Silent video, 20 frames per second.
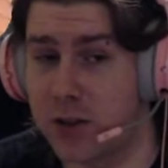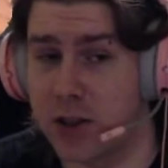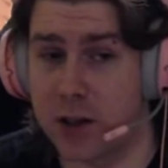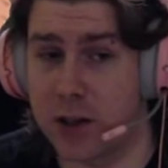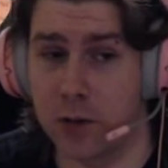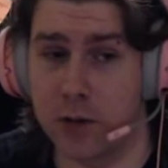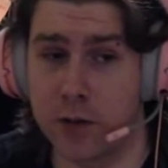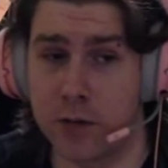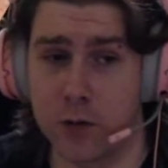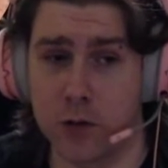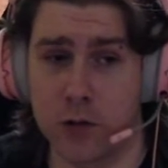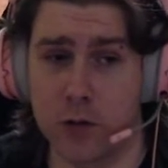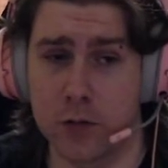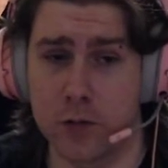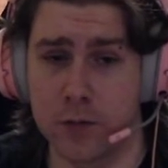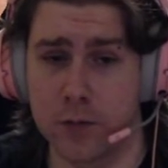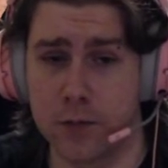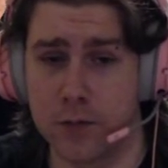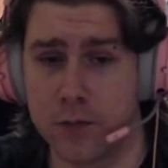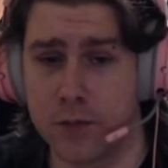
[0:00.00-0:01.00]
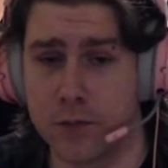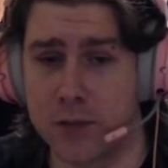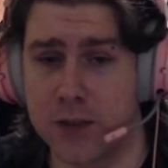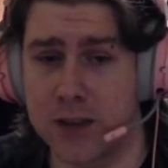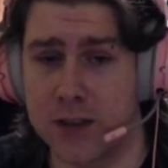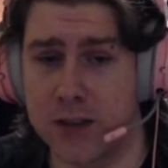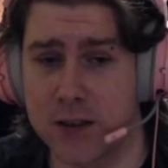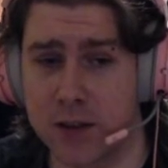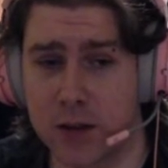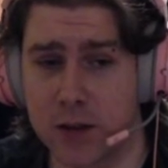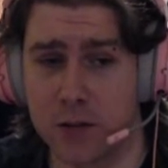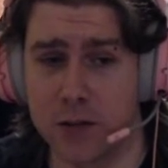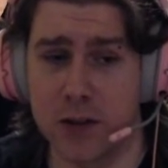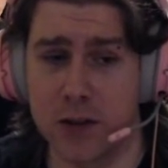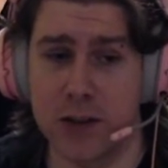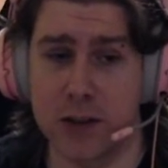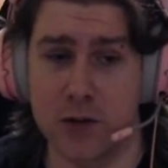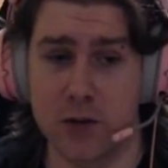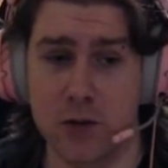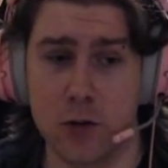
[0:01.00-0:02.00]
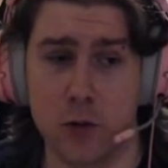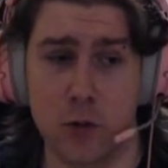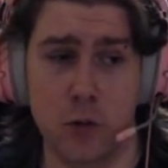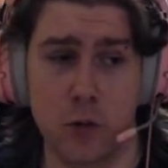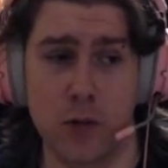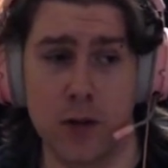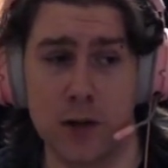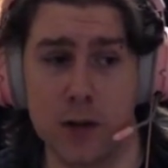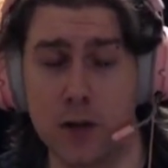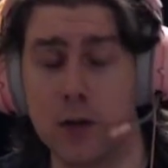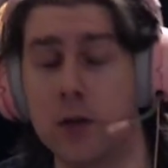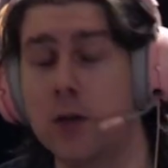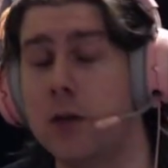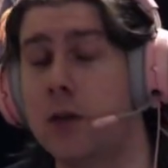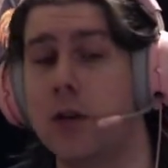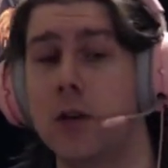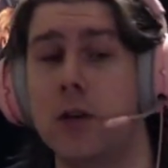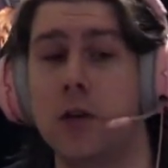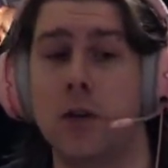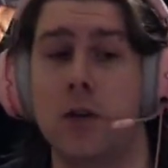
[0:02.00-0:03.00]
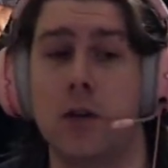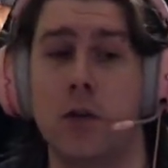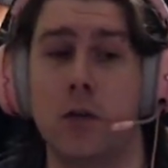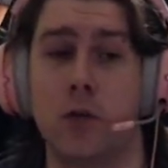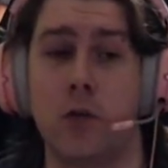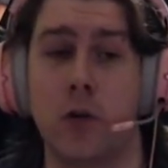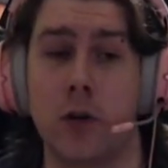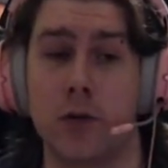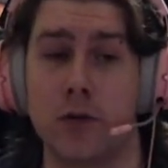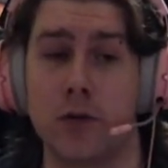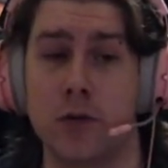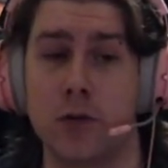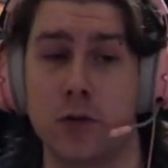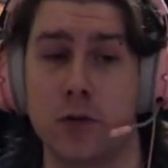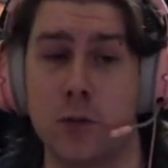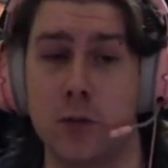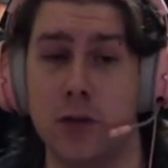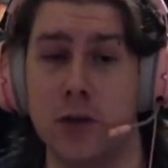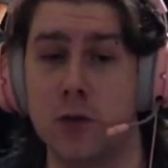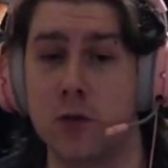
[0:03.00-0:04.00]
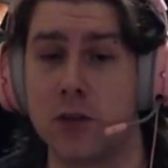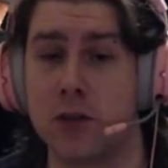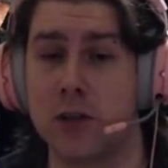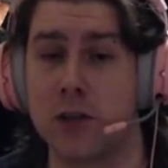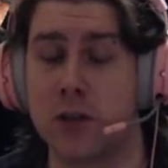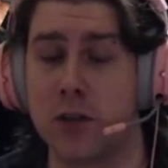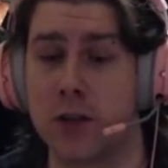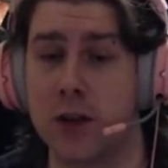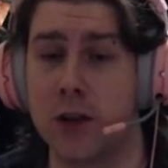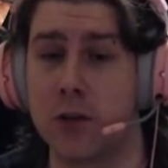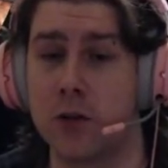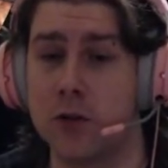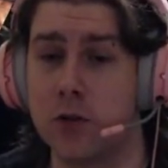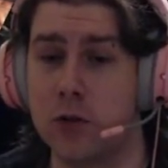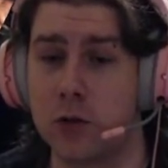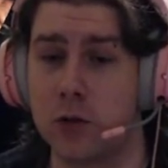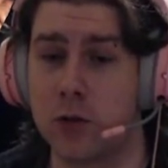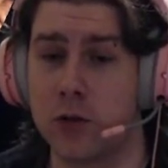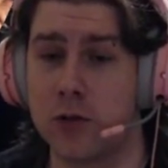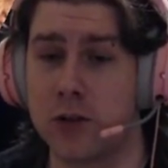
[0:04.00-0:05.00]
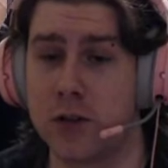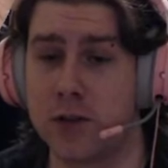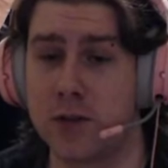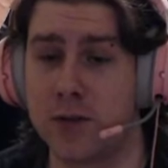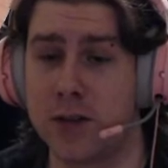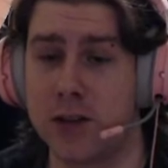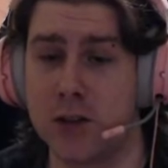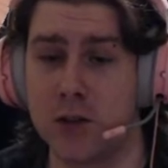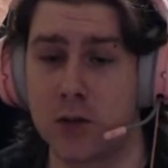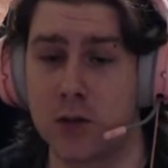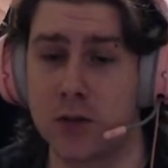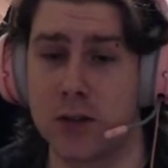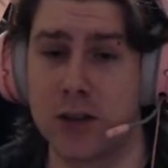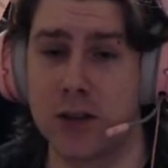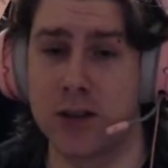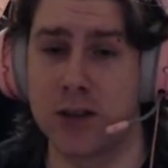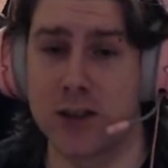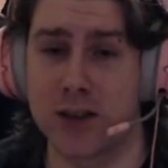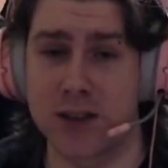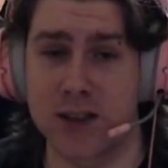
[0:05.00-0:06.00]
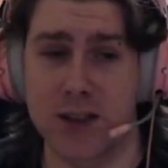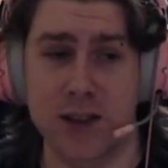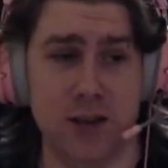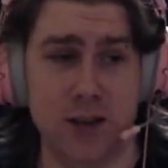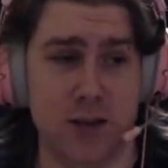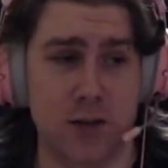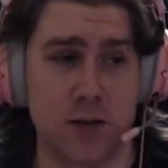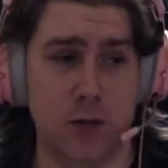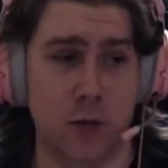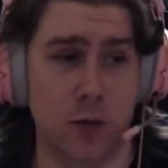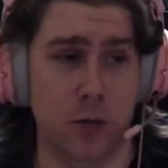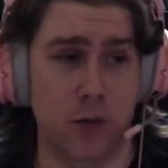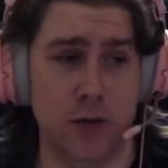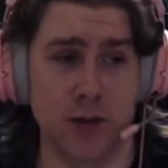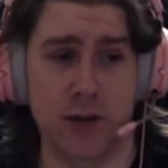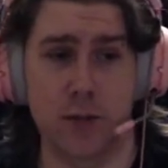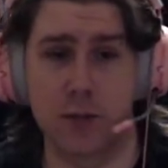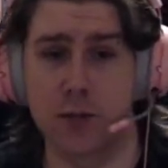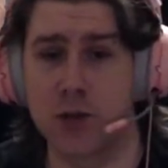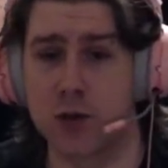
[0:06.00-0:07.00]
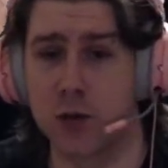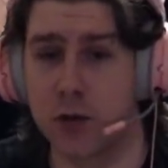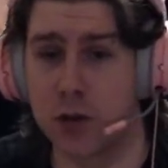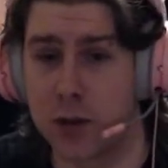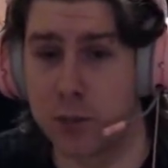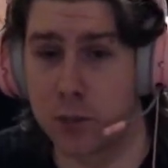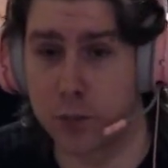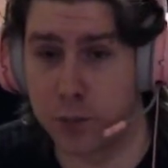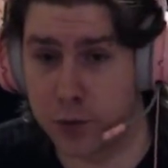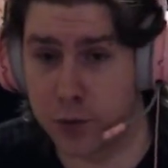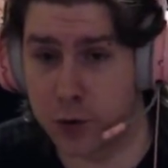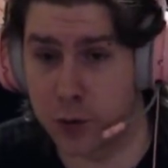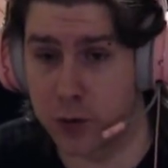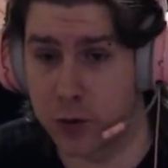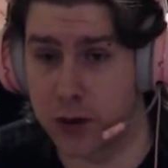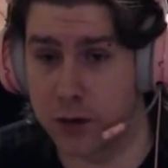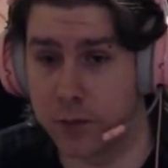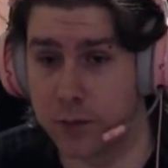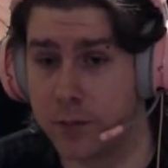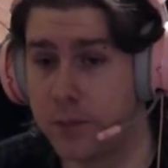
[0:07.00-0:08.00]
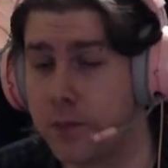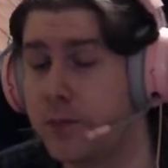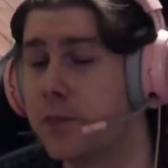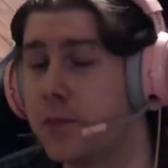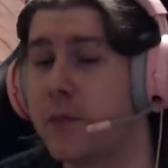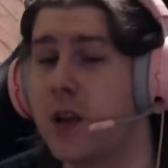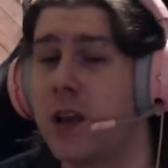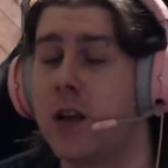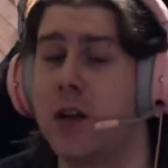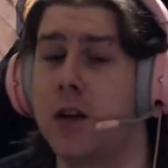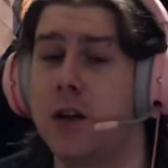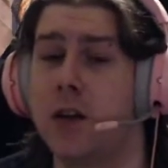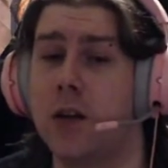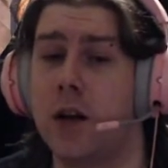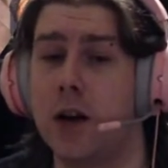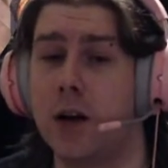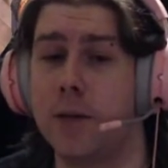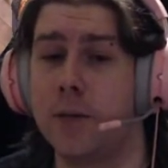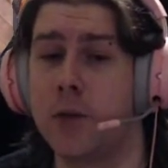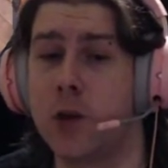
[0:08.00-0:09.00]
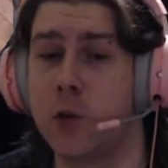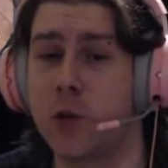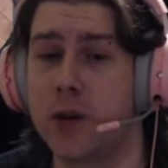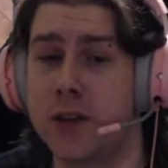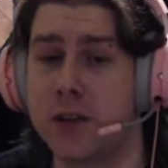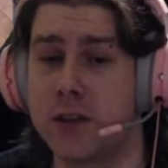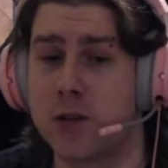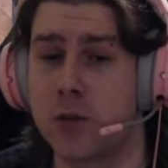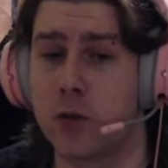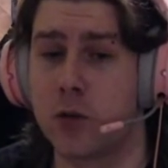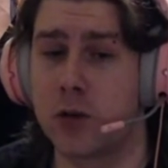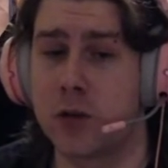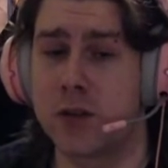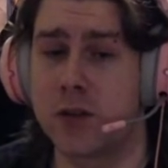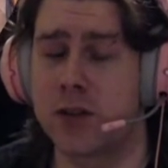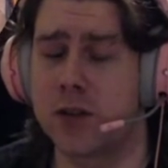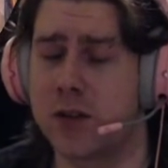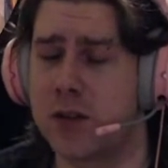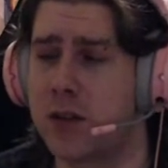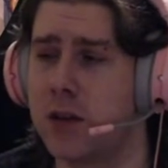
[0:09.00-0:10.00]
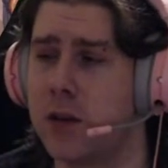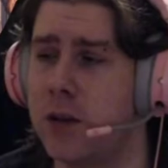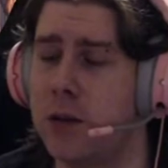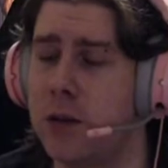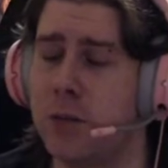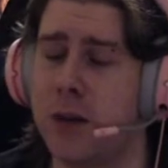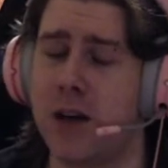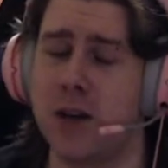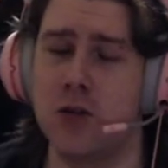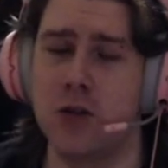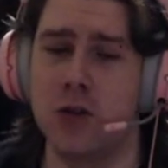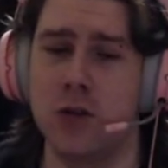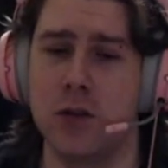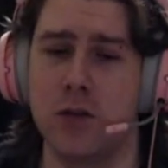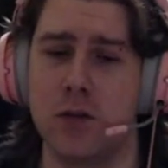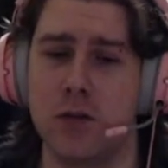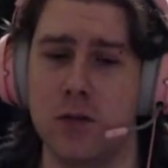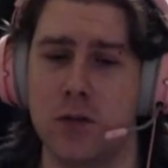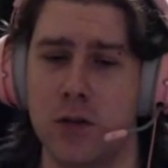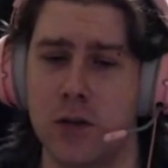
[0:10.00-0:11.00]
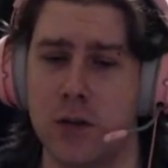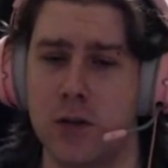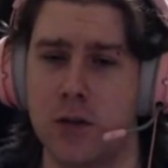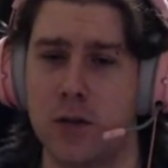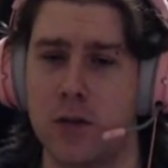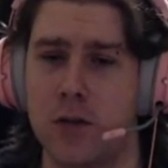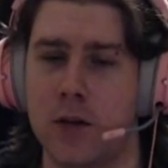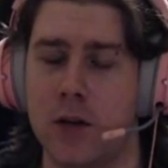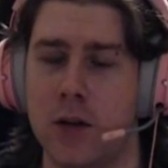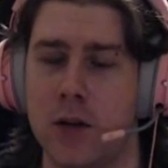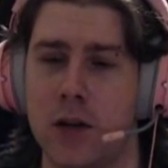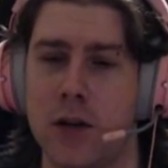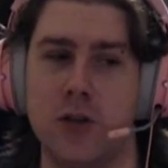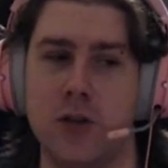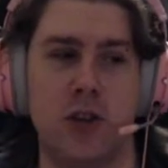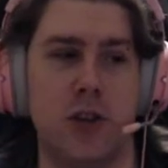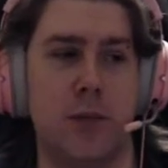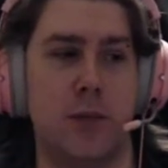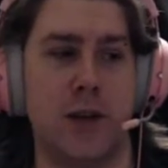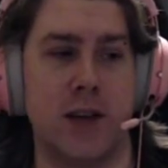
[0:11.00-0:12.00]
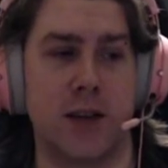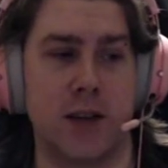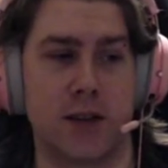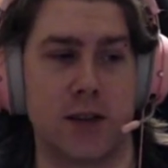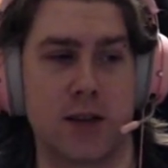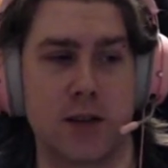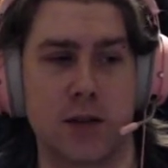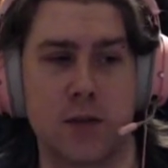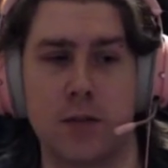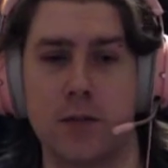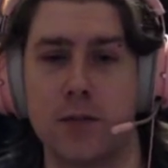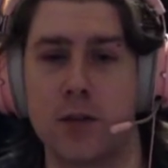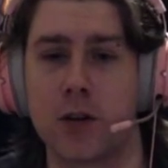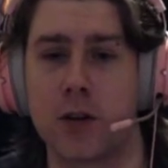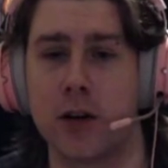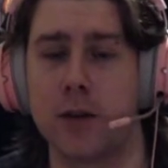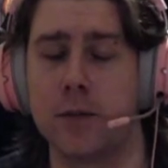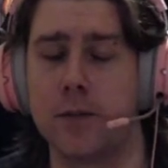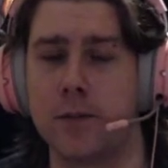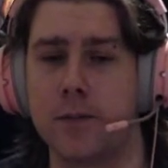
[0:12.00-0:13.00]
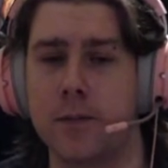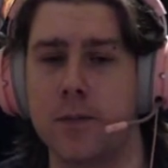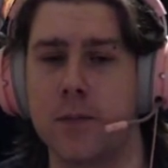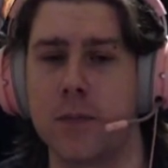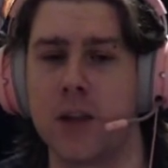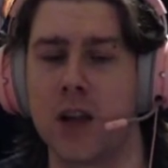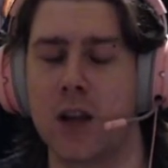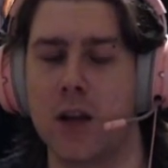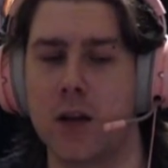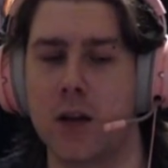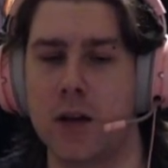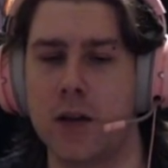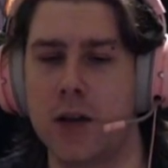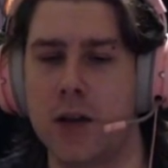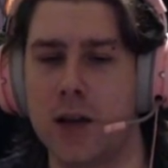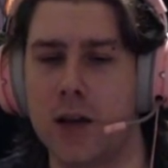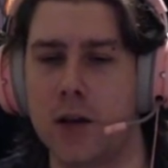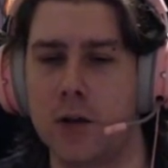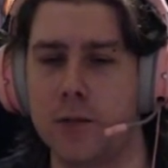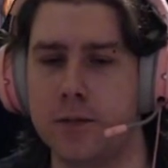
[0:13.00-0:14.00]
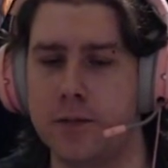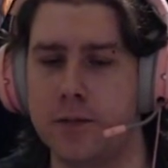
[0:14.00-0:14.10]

however, this is something that you will want to be using, okay? On Euro, this feature didn't exist or was absurdly broken. The way this works, imagine a GPS, okay? Now,